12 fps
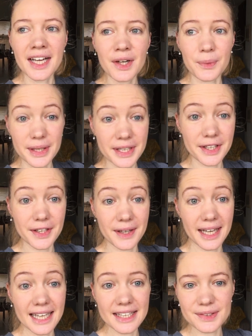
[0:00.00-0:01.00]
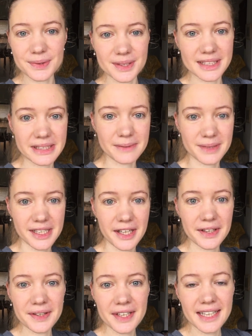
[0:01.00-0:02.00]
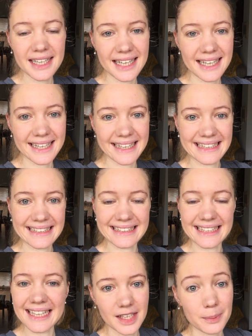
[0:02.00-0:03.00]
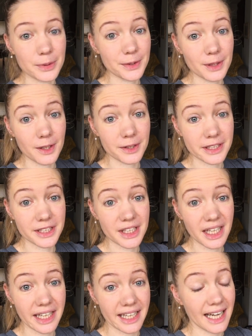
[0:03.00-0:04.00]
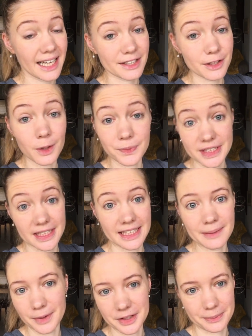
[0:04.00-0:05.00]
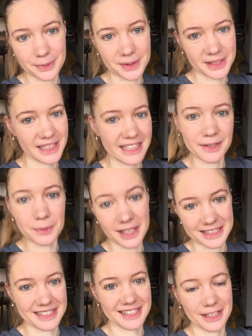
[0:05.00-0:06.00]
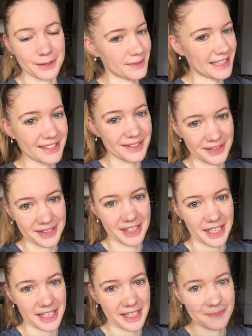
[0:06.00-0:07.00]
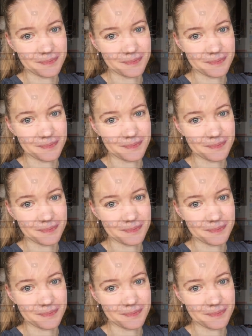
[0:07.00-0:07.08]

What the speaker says: we can go ahead, all systems go, and yeah, I'll bring you along on the journey, and obviously, most importantly, what I decide to read on the journey.